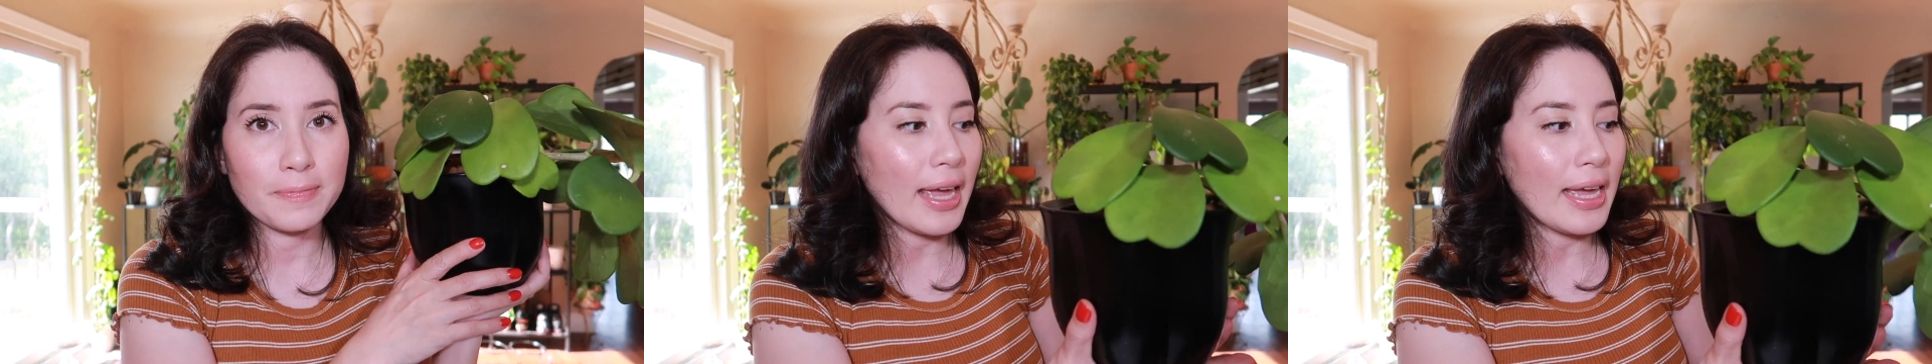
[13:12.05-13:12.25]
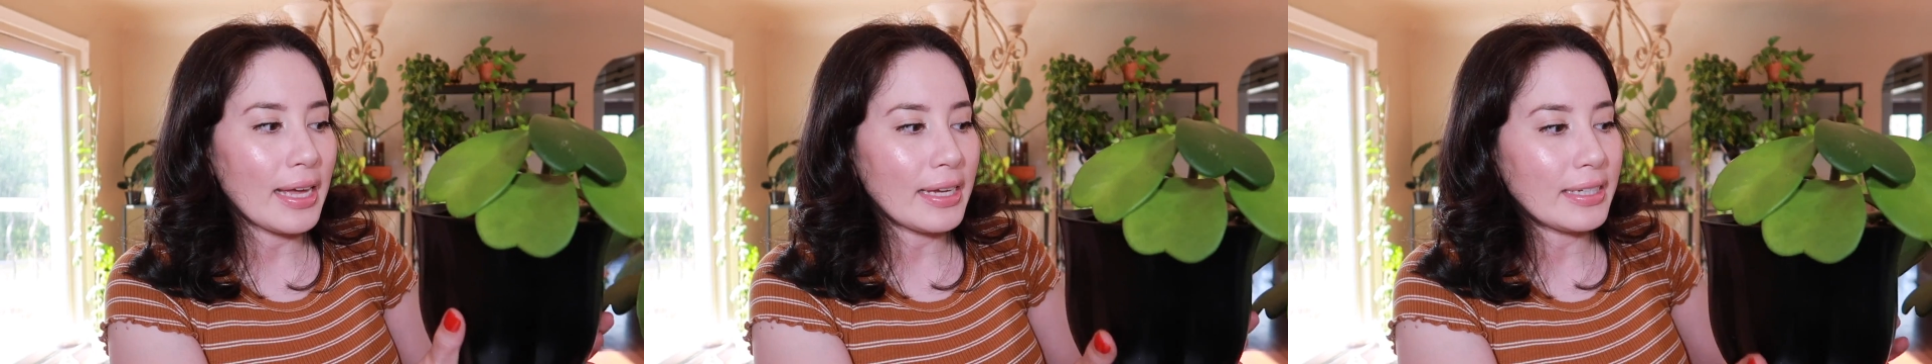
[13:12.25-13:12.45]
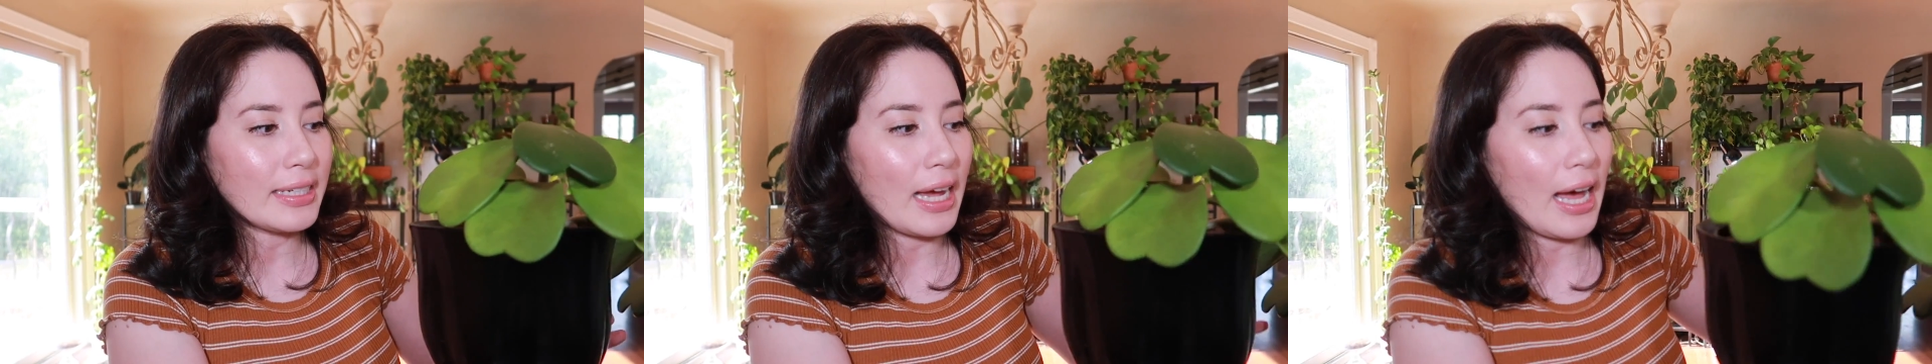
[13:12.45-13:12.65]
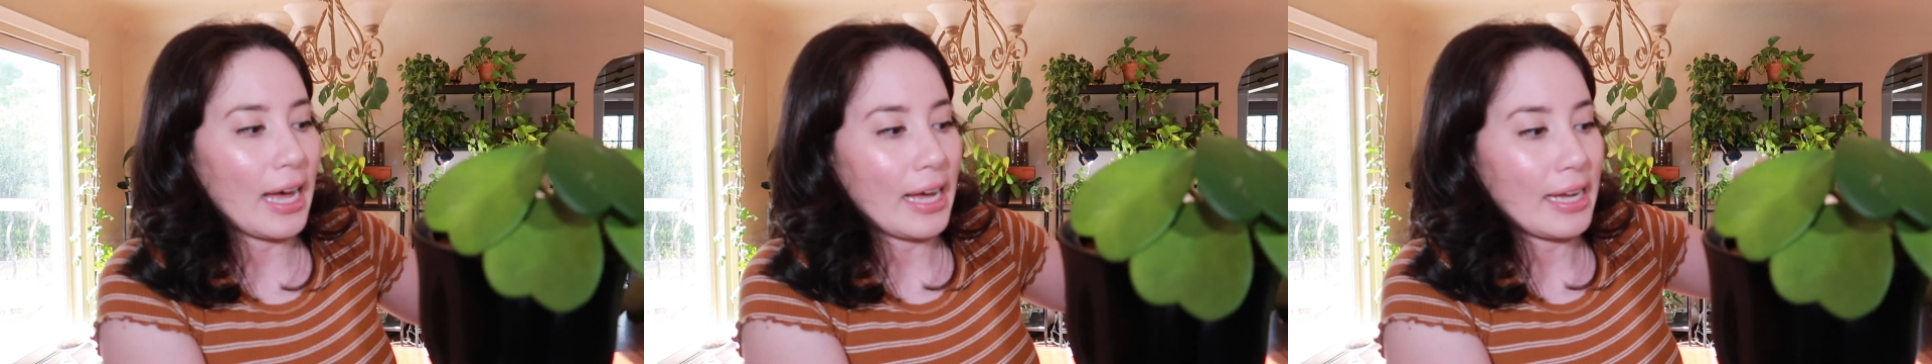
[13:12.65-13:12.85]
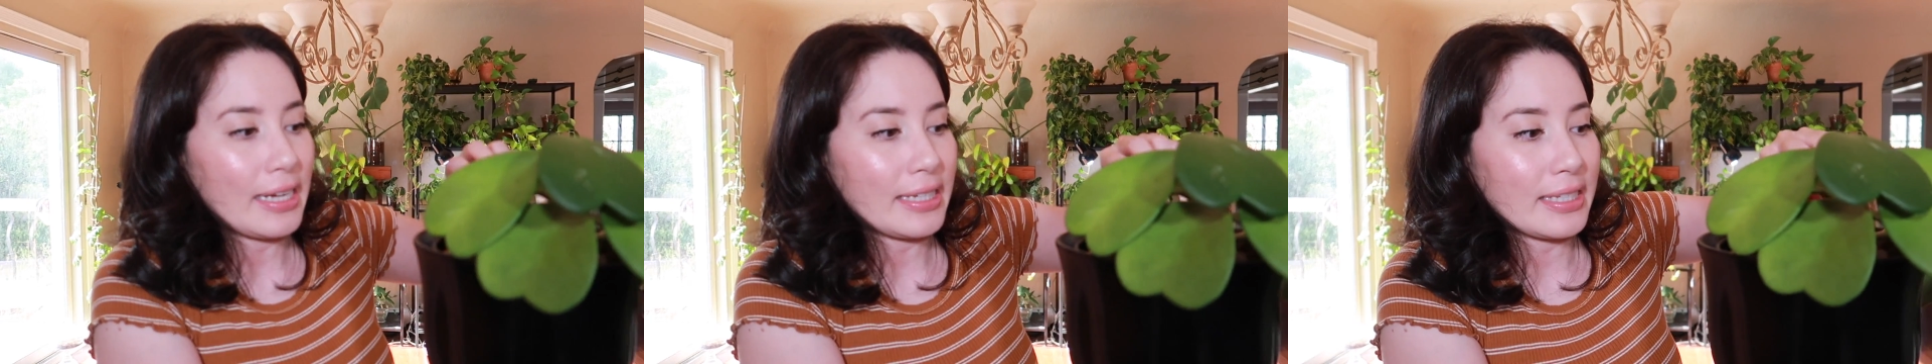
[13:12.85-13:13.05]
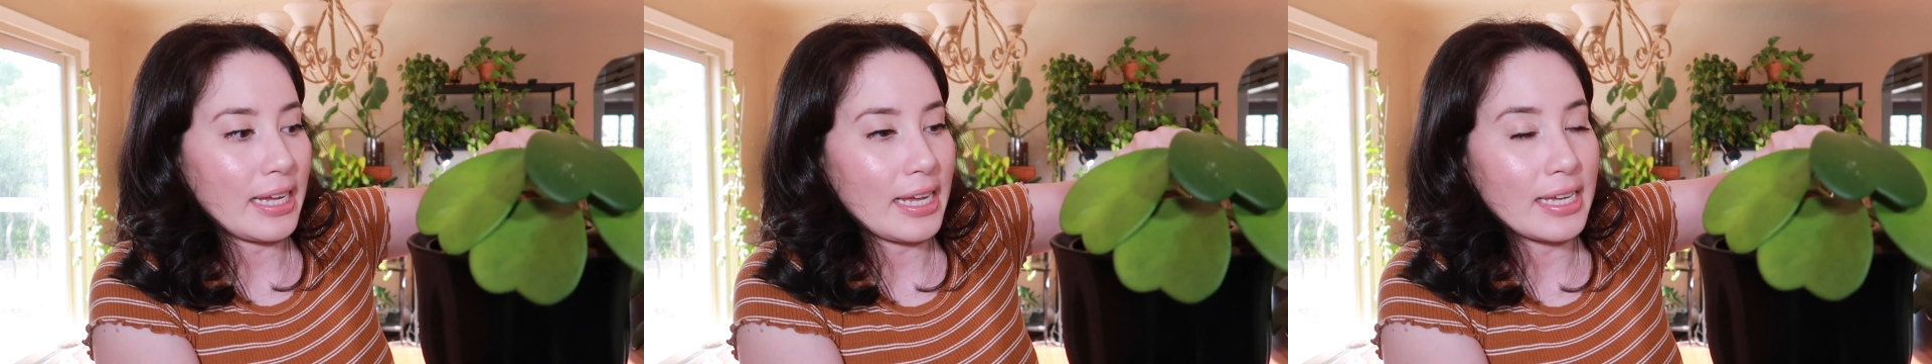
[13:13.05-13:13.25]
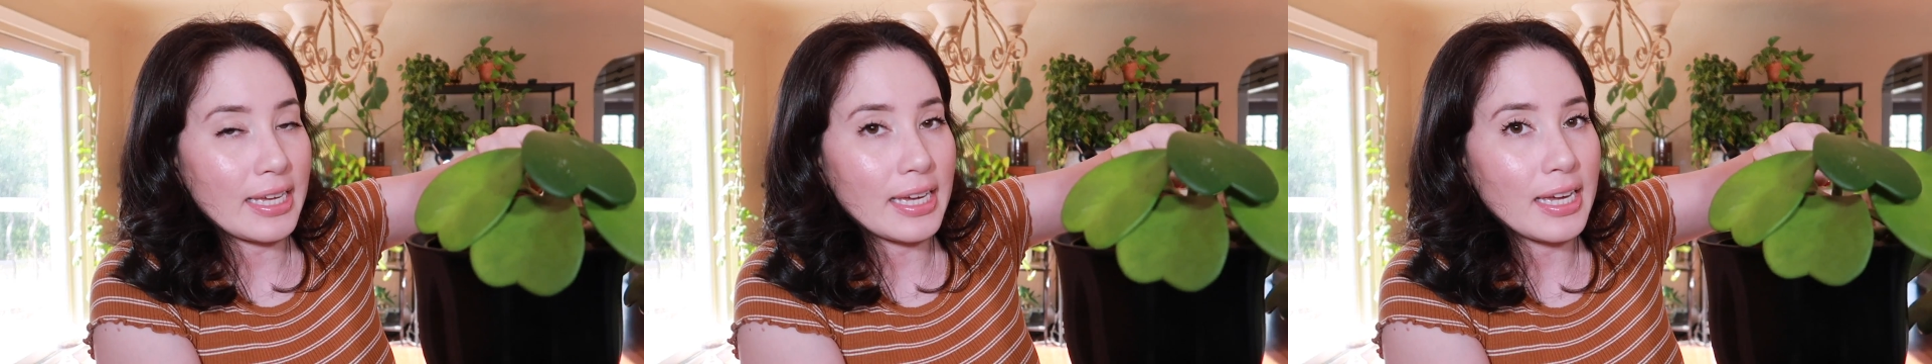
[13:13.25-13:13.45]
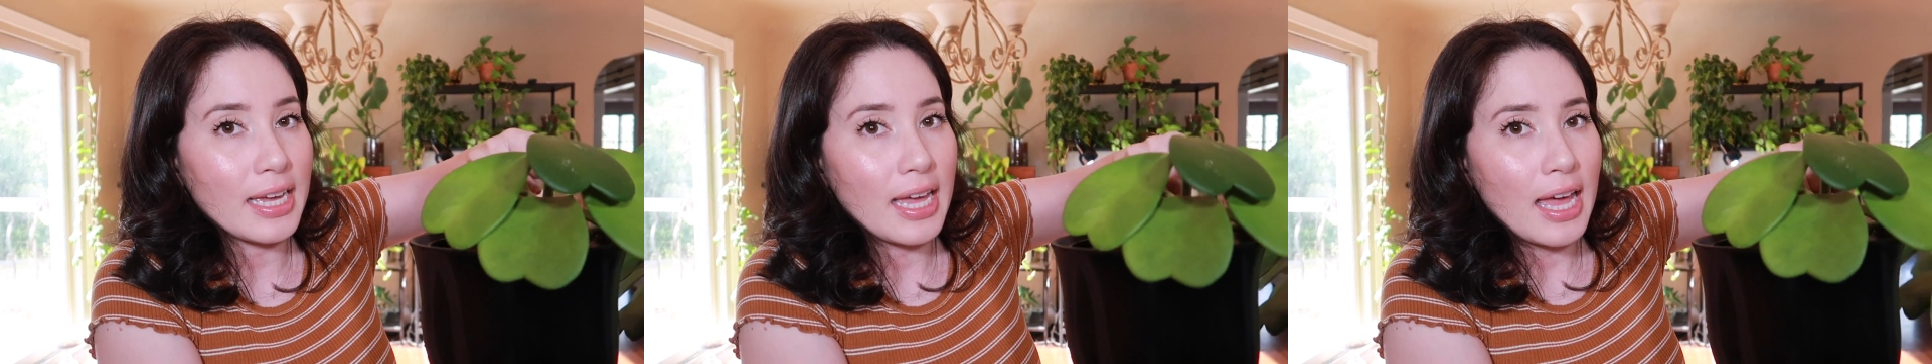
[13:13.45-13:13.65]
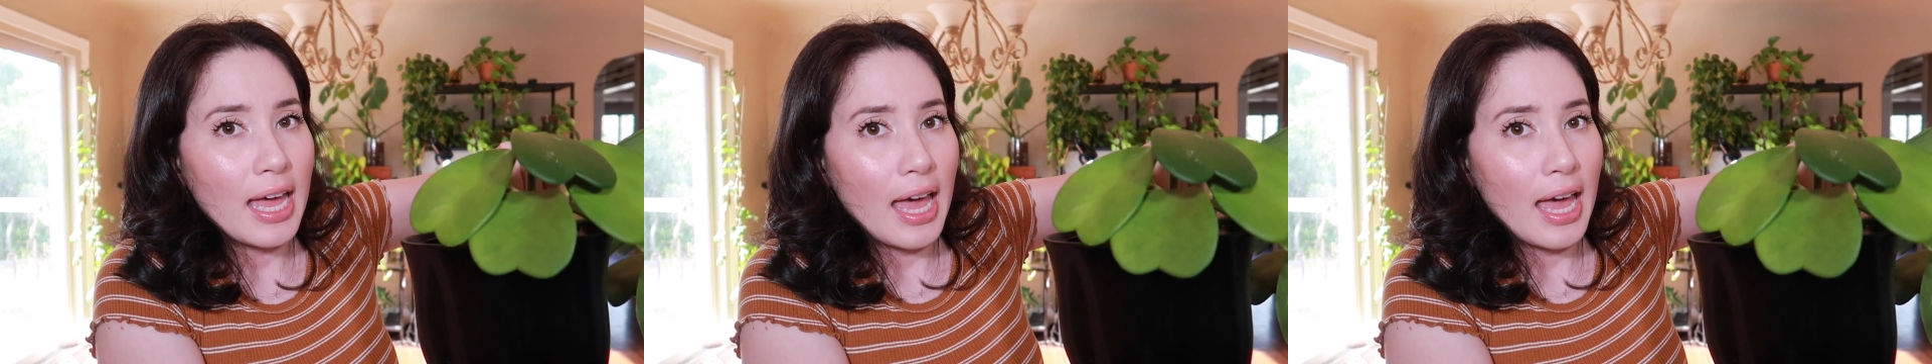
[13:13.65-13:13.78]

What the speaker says: and I take it